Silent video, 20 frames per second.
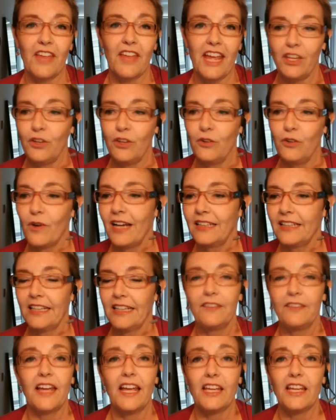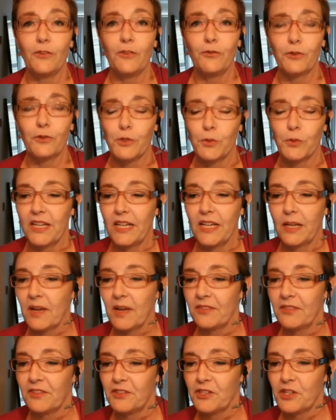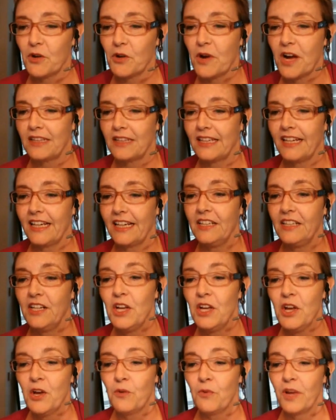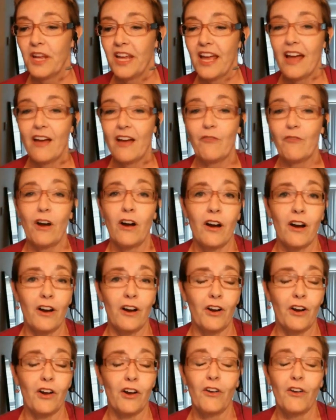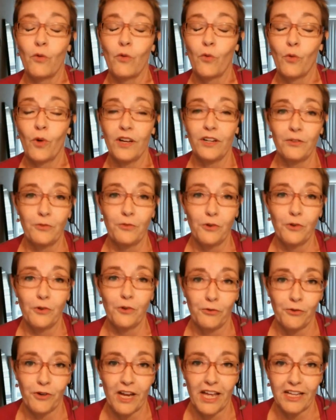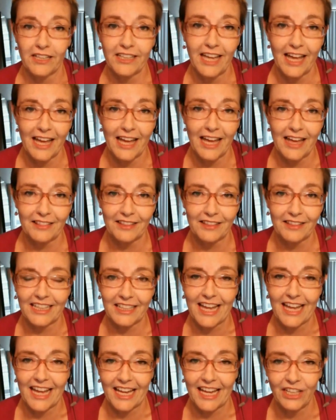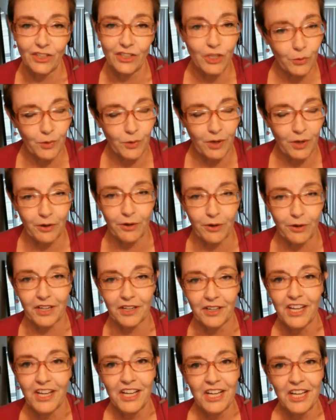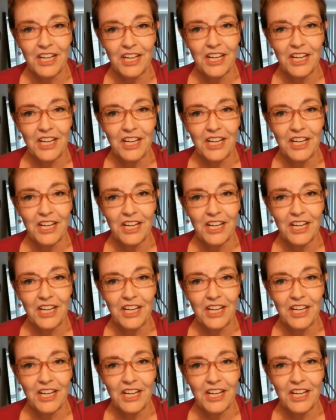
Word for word: you, Eileen, and thank you for tweeting about the show, Eileen. We have our wonderful friend, Kathleen Gage, who we Hi, were Kathleen.